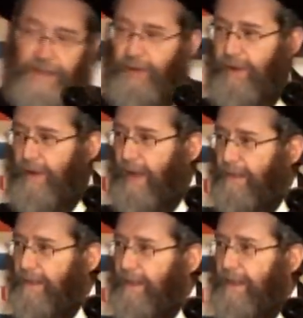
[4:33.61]
turn
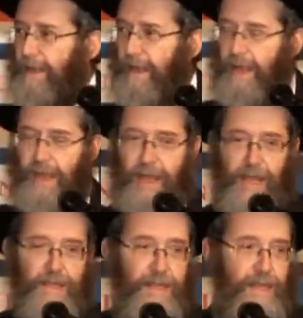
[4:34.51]
around,
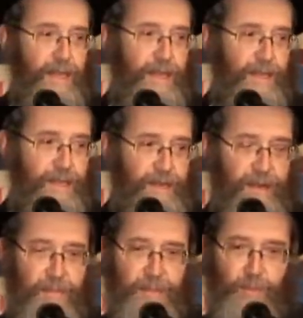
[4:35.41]
and there the
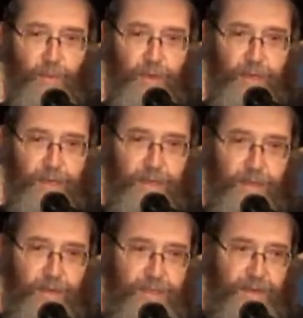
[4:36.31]
Rebbe is walking
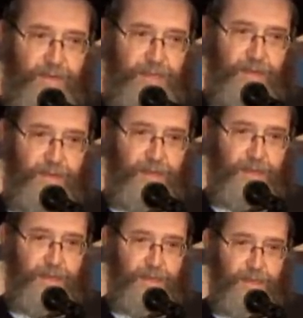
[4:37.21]
towards 770.
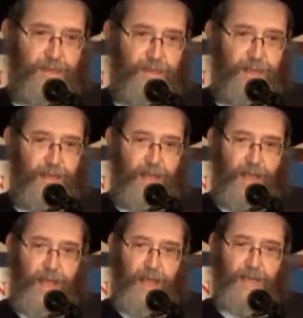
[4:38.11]

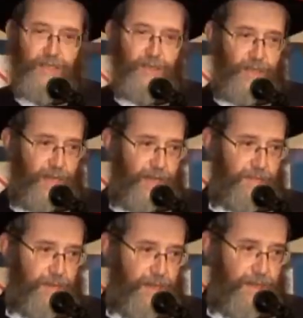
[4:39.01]
And he's looking at
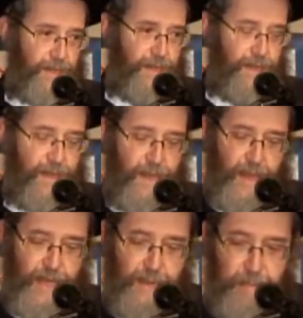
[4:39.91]
me.
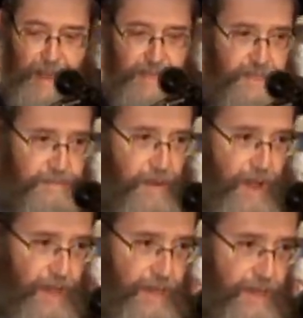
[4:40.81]
And he passes
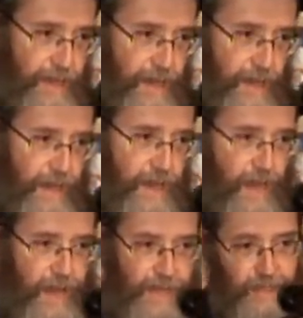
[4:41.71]
by,
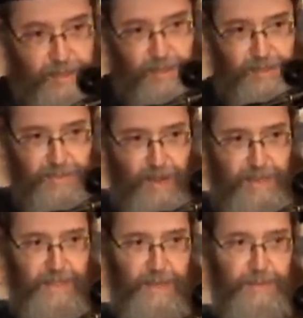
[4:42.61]
and he turns around,
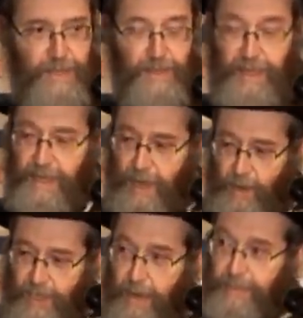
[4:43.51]
keeps looking, and
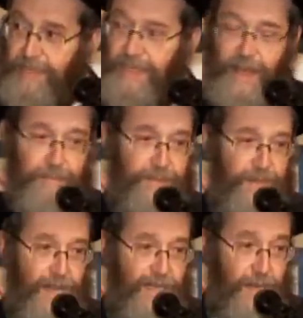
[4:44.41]
goes up the steps,
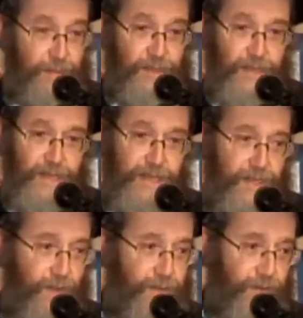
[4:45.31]
and keeps looking until
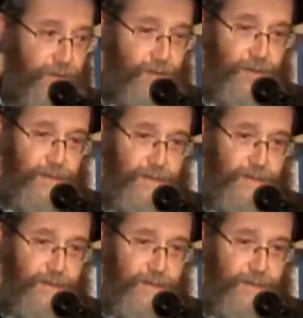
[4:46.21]
he goes through the door.